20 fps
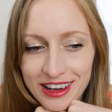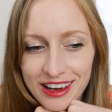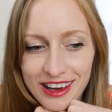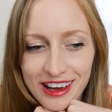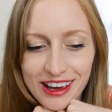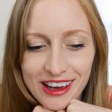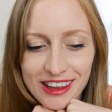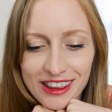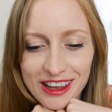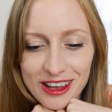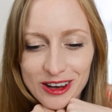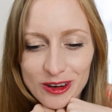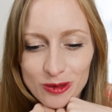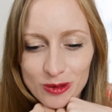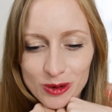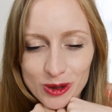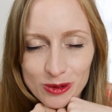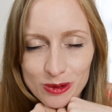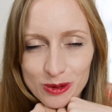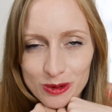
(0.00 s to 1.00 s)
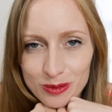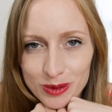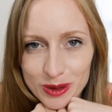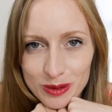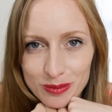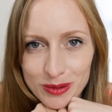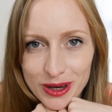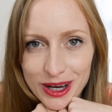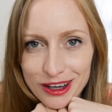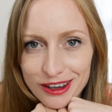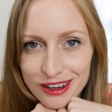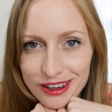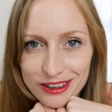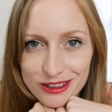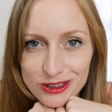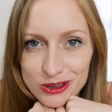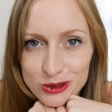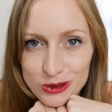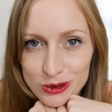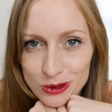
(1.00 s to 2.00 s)
and then we will meet back
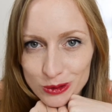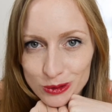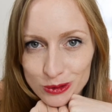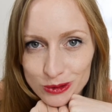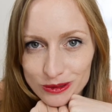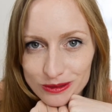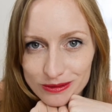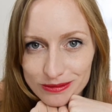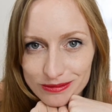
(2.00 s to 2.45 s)
soon.